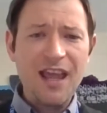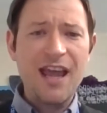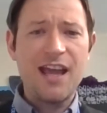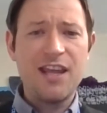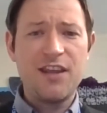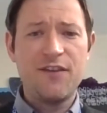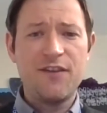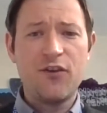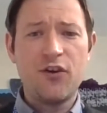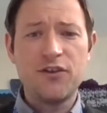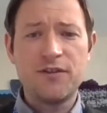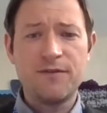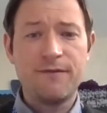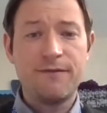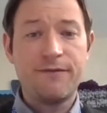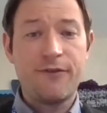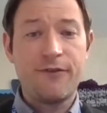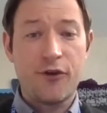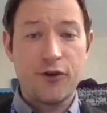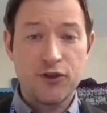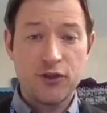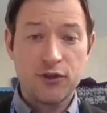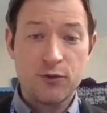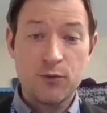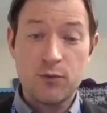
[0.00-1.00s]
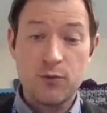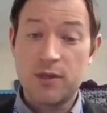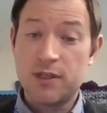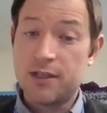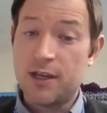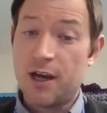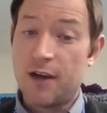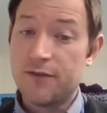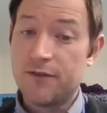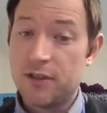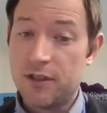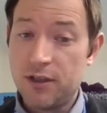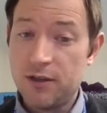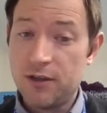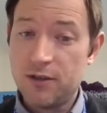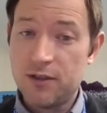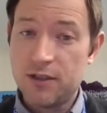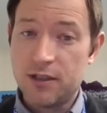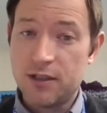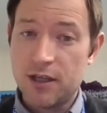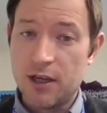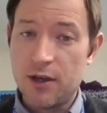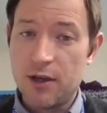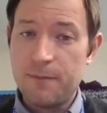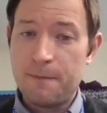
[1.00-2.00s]
and you've got some forest school this
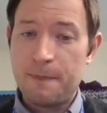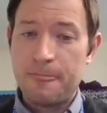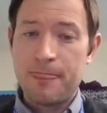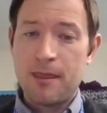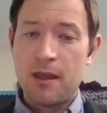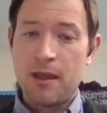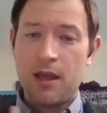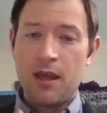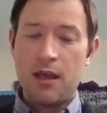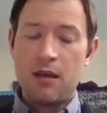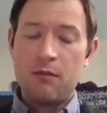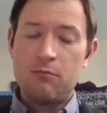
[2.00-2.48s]
afternoon to do.